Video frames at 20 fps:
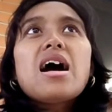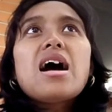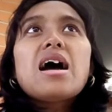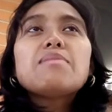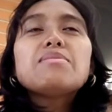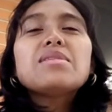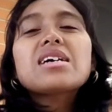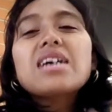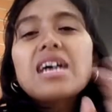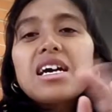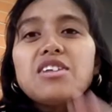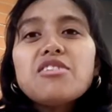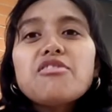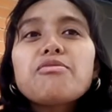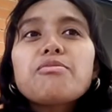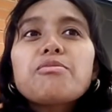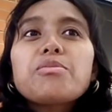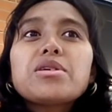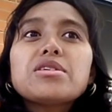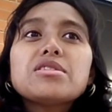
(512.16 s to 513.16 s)
I'm the kind of
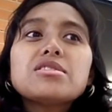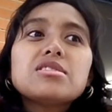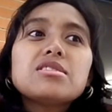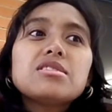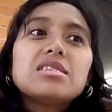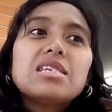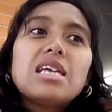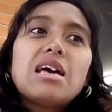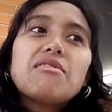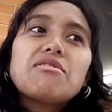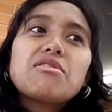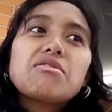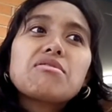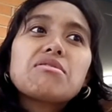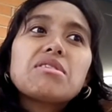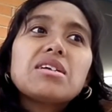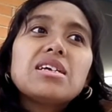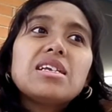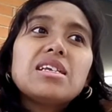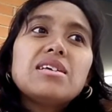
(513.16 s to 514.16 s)
person never
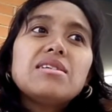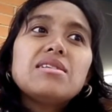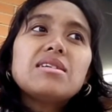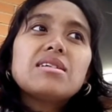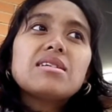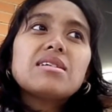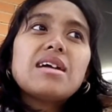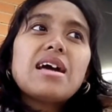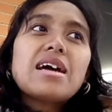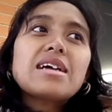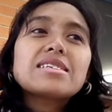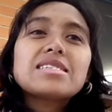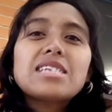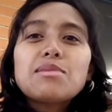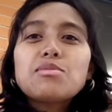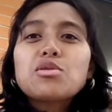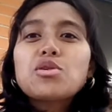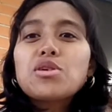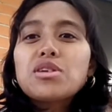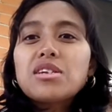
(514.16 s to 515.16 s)
really
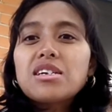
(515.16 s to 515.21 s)
accept